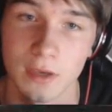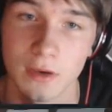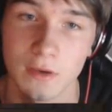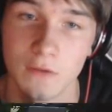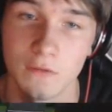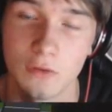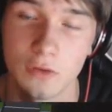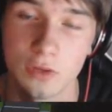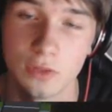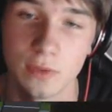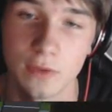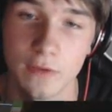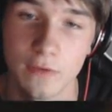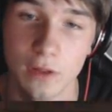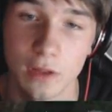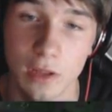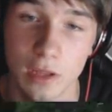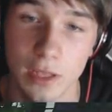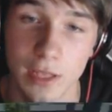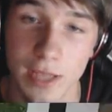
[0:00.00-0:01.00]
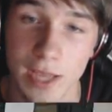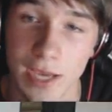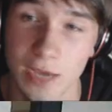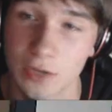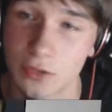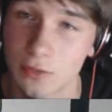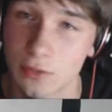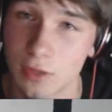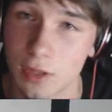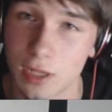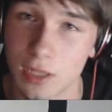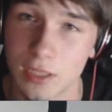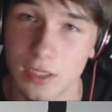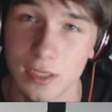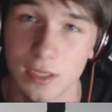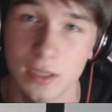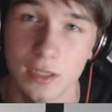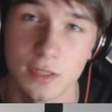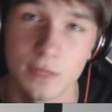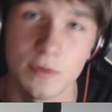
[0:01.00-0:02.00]
Of course, we have a lot of natural
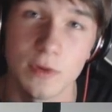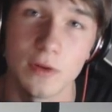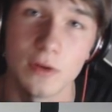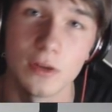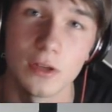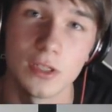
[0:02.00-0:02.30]
lighting in this build